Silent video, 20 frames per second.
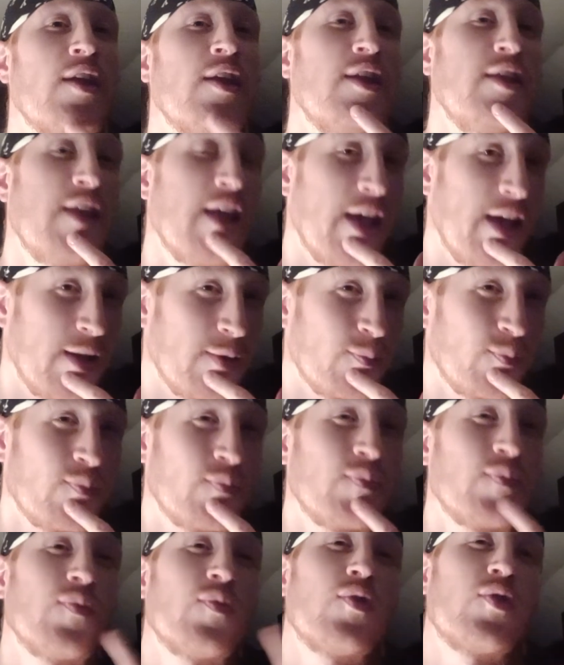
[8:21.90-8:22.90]
Yeah.
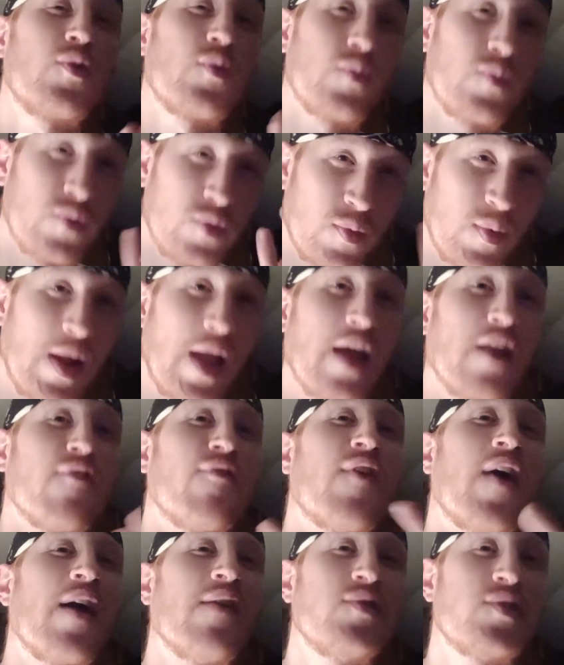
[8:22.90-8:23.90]
3 out of
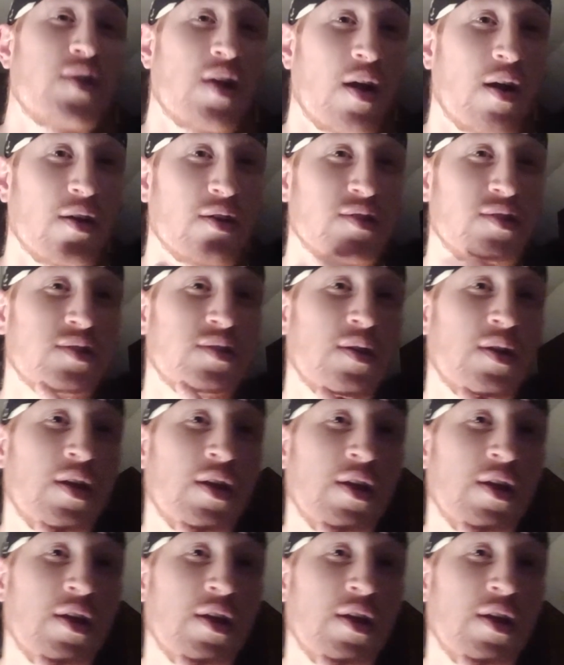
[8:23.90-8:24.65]
5 stars.